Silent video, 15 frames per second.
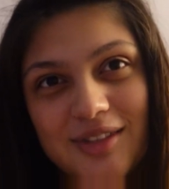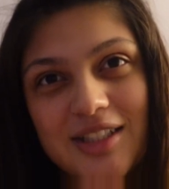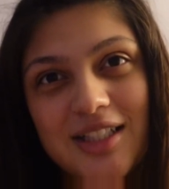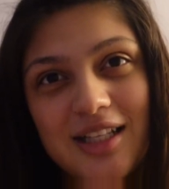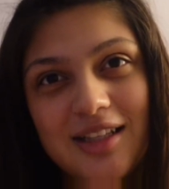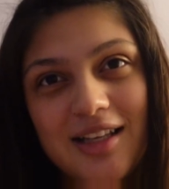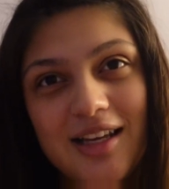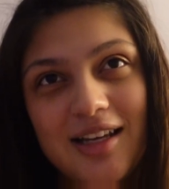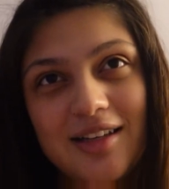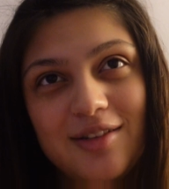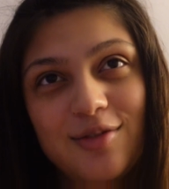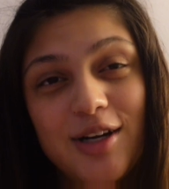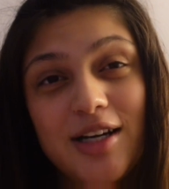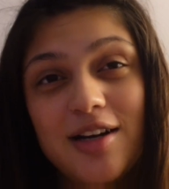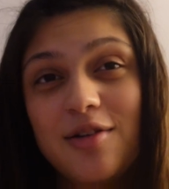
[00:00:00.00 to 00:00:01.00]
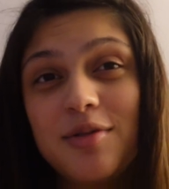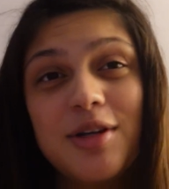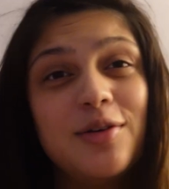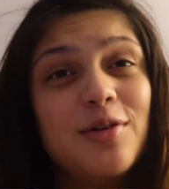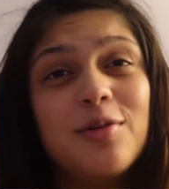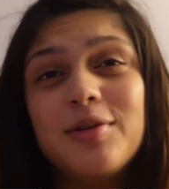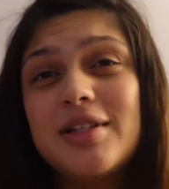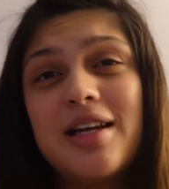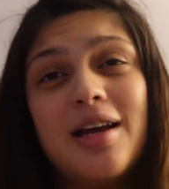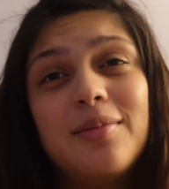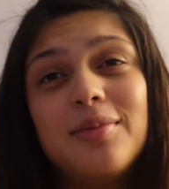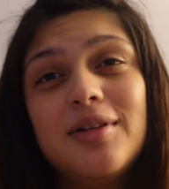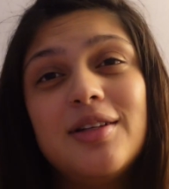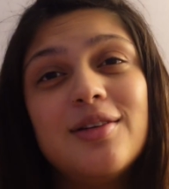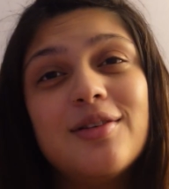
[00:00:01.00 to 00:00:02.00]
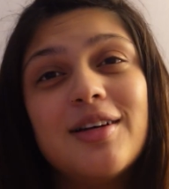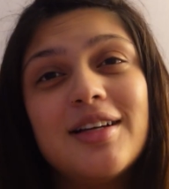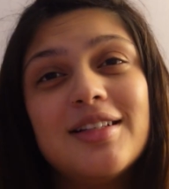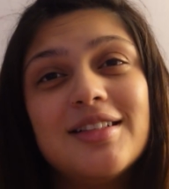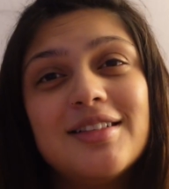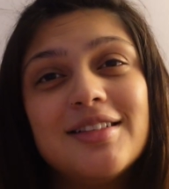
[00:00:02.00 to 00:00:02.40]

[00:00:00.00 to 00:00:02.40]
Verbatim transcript: Is that the end? Right now we don't know what's happening, you guys.